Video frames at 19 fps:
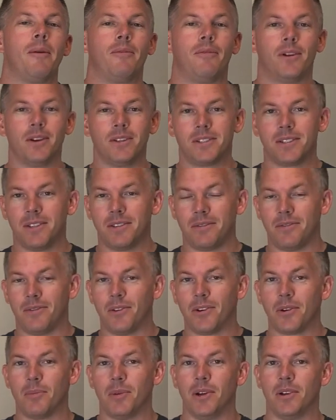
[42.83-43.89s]
First and
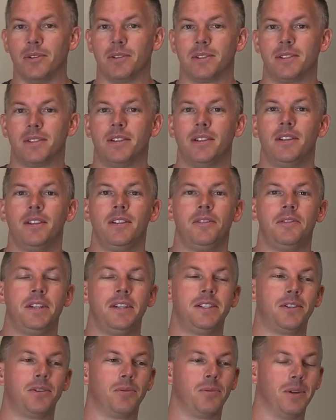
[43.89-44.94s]
foremost, you
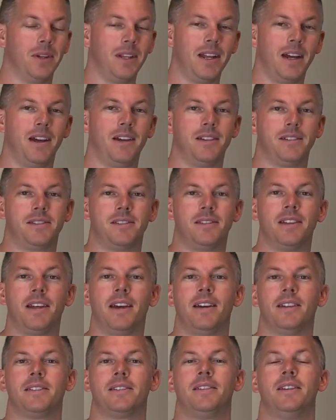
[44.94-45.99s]
need to realize
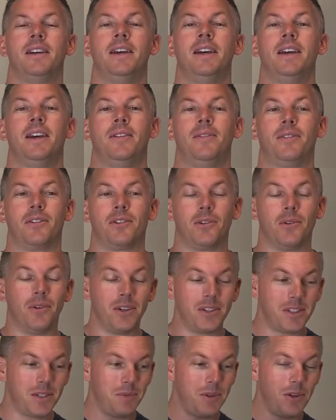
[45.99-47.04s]
that if you're
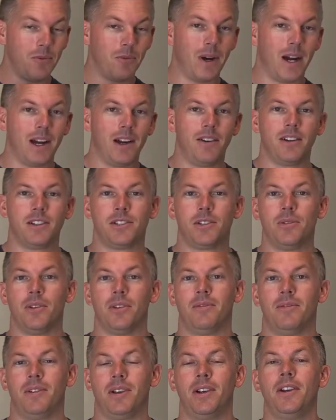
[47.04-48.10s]
going to be wiring to
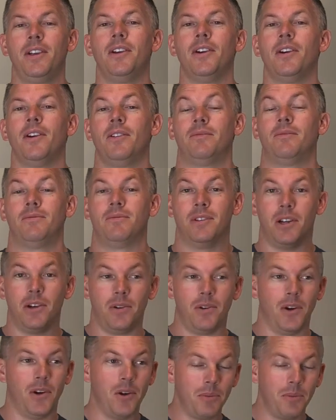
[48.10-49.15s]
a very
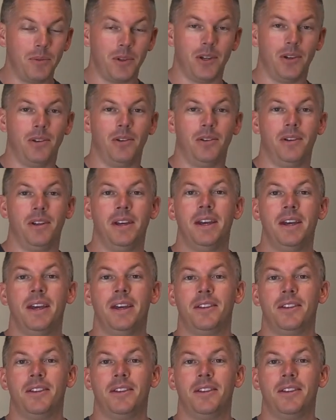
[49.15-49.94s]
low ohm load,